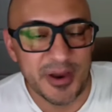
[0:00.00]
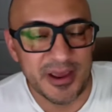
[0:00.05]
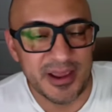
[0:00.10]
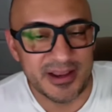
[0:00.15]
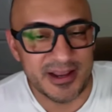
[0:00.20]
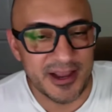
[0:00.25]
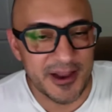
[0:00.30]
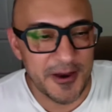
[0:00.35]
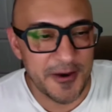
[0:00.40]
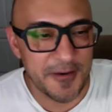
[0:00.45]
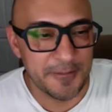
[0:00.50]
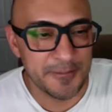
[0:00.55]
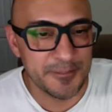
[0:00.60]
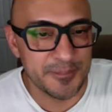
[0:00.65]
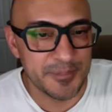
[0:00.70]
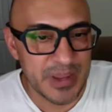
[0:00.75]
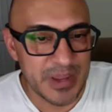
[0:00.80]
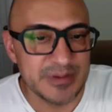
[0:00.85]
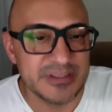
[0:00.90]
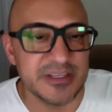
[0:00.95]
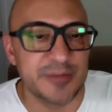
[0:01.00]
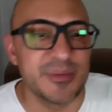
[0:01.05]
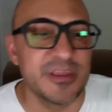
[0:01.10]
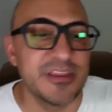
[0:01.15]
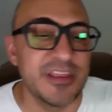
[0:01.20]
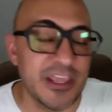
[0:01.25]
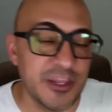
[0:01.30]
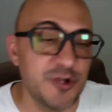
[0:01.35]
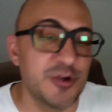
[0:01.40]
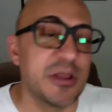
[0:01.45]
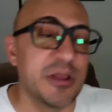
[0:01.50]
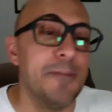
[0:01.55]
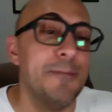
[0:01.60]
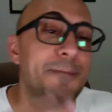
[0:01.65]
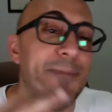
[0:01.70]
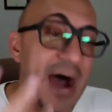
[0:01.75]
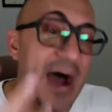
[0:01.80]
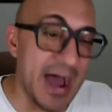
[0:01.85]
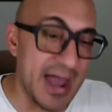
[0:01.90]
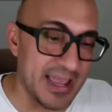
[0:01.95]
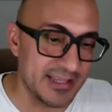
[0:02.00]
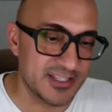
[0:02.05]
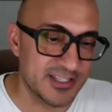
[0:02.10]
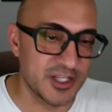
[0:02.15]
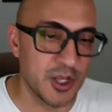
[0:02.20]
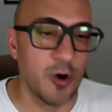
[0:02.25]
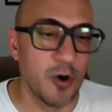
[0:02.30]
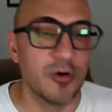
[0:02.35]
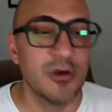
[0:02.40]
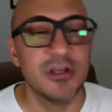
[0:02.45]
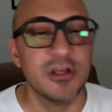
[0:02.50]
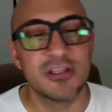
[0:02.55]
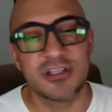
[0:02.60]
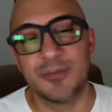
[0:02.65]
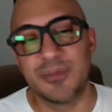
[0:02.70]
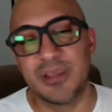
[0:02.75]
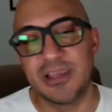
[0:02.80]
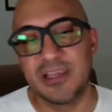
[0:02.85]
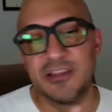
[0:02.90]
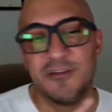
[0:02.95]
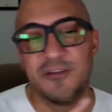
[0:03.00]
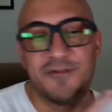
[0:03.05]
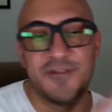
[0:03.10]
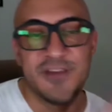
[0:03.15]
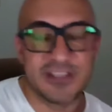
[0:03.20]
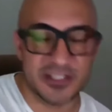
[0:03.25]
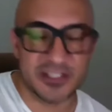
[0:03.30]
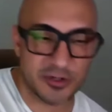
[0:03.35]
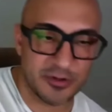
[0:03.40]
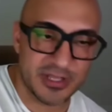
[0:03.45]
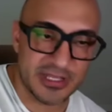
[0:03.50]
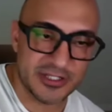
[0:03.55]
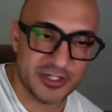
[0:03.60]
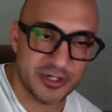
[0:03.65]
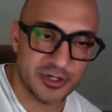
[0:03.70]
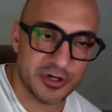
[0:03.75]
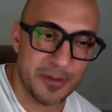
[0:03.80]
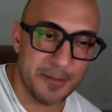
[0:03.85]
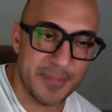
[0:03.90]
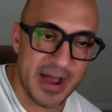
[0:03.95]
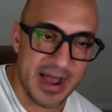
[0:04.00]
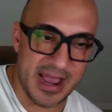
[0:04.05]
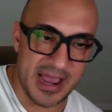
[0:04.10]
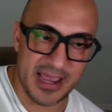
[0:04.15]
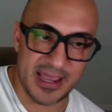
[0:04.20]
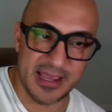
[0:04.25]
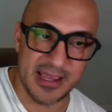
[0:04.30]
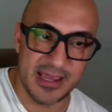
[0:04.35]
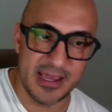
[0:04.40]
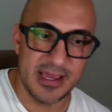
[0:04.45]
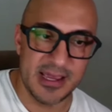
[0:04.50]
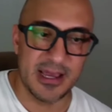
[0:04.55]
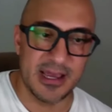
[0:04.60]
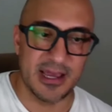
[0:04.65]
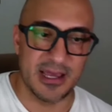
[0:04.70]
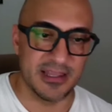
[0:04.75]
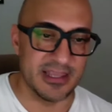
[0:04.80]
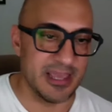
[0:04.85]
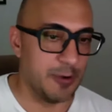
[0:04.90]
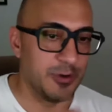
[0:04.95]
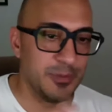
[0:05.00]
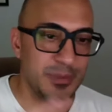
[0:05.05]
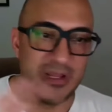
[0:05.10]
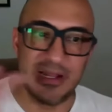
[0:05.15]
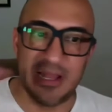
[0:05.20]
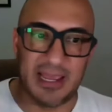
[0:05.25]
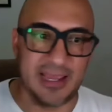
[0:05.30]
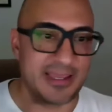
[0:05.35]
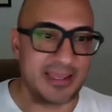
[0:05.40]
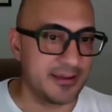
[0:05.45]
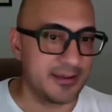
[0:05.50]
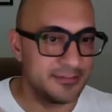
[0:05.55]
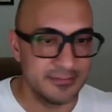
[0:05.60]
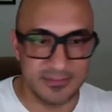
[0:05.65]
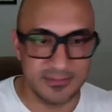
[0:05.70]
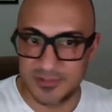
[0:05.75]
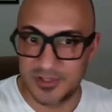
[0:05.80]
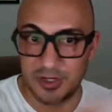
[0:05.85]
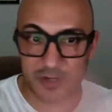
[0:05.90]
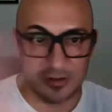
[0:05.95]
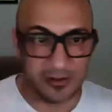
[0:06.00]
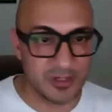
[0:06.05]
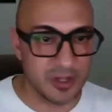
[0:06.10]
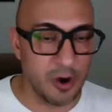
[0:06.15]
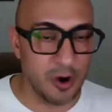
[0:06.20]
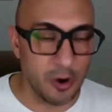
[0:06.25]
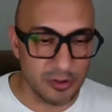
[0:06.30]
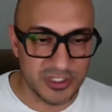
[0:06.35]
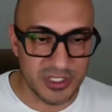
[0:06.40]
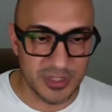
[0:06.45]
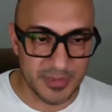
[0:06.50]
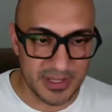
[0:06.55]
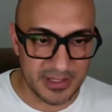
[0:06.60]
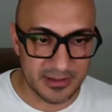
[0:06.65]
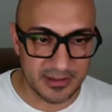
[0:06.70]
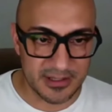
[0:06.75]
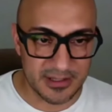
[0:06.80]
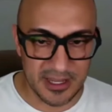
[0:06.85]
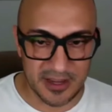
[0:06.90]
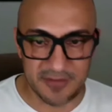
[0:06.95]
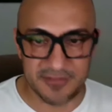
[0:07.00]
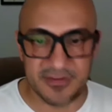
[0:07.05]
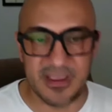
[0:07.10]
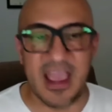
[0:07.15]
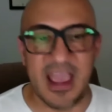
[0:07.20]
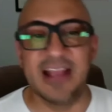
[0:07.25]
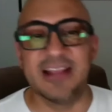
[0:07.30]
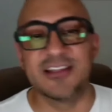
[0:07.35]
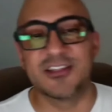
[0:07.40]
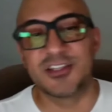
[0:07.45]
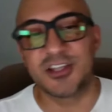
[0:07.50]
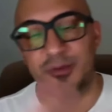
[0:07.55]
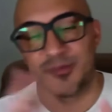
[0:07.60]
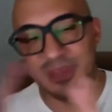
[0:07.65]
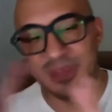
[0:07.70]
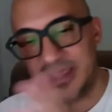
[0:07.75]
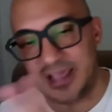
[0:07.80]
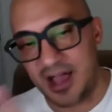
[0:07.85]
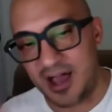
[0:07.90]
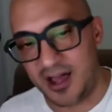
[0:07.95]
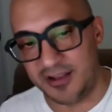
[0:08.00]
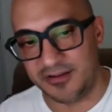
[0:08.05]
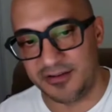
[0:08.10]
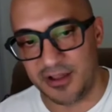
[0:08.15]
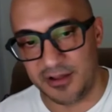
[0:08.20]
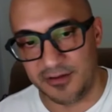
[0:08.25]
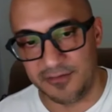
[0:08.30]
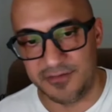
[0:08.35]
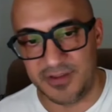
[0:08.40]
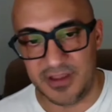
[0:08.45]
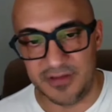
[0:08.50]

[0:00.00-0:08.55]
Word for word: but um, maybe something that you can buy. So something in the physical that you can buy that would be like your your ultimate gift, and something on